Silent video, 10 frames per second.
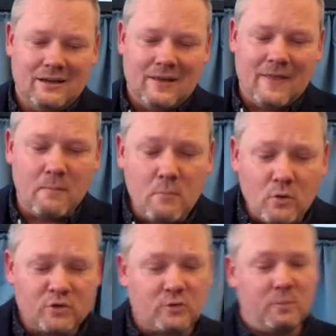There
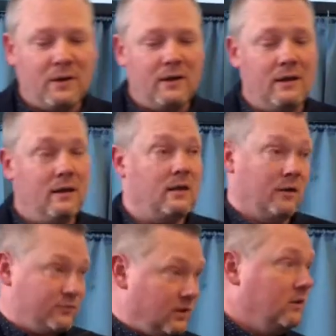must be
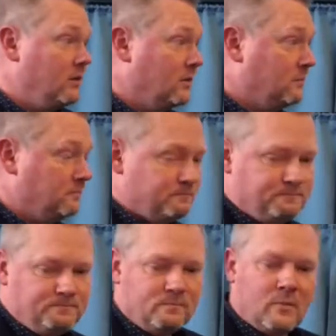gifting,
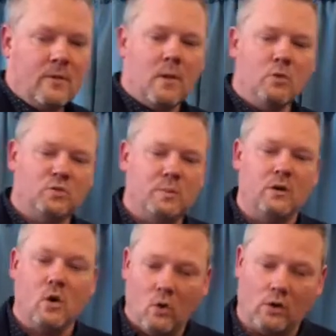there must be
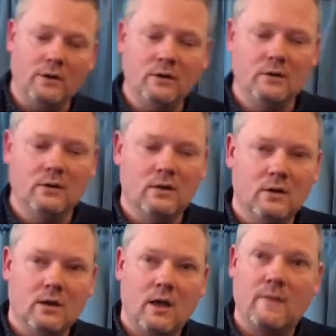calling,
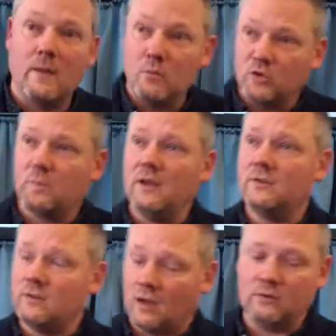and there must be a
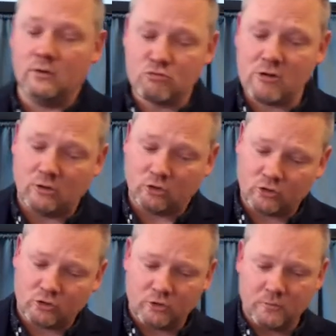standard
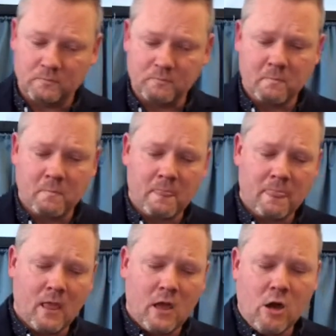reached.
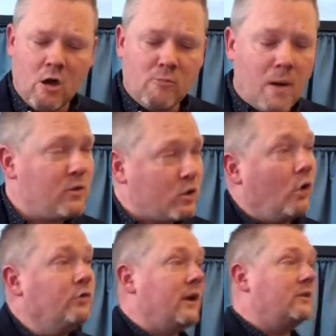Remember the
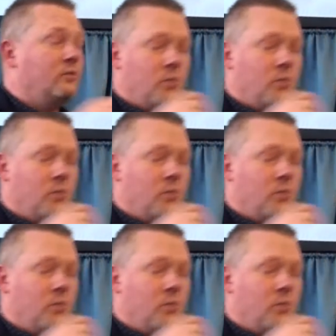context of